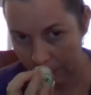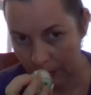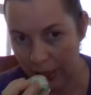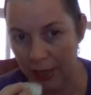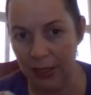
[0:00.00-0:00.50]

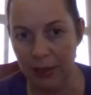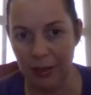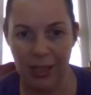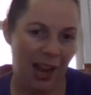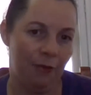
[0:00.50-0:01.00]
It
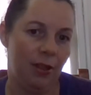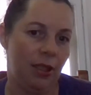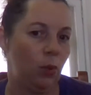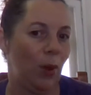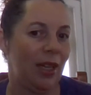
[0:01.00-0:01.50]
doesn't have the
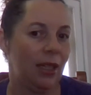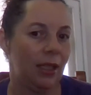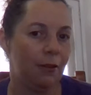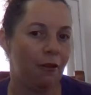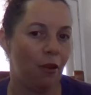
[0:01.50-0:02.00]

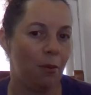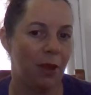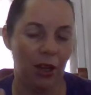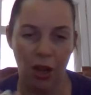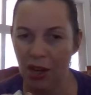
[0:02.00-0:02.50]
sweetness from
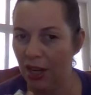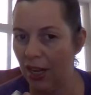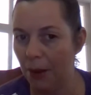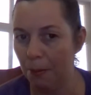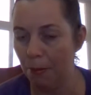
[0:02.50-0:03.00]
the
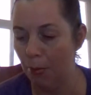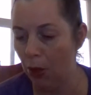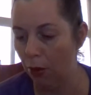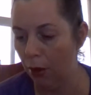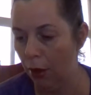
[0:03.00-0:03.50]
coconut
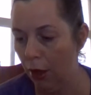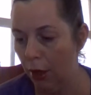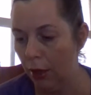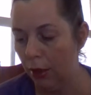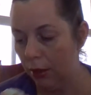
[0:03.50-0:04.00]
milk.
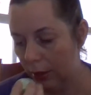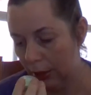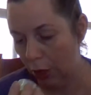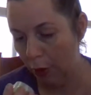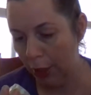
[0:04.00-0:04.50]

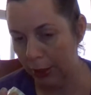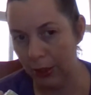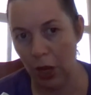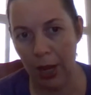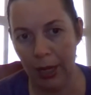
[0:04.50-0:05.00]
So it's
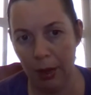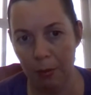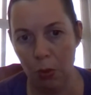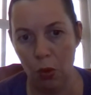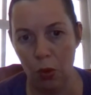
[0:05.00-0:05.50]
like a
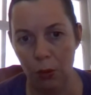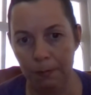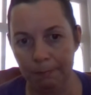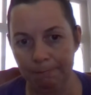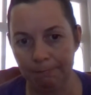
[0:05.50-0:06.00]
more
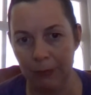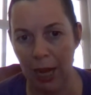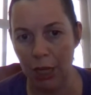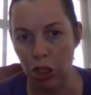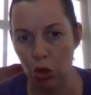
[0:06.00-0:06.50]

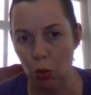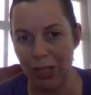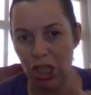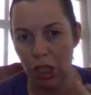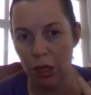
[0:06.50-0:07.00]

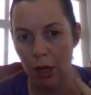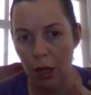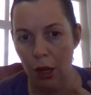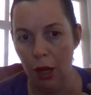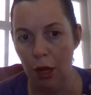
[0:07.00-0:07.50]
astringent,
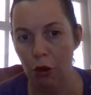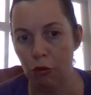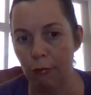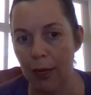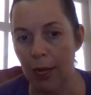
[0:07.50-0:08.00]

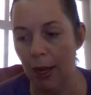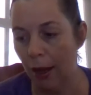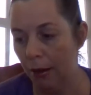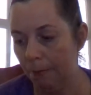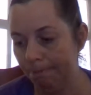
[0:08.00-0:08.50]

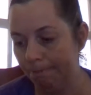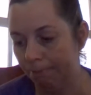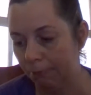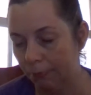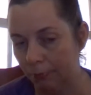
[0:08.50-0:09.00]
greener
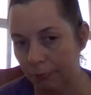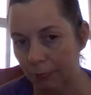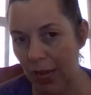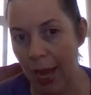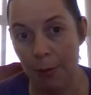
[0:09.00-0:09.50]

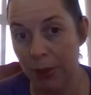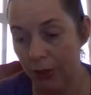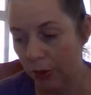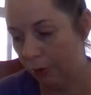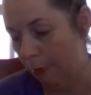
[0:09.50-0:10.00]

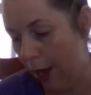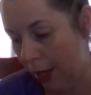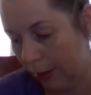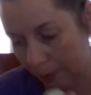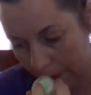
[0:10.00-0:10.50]
Amazon rain.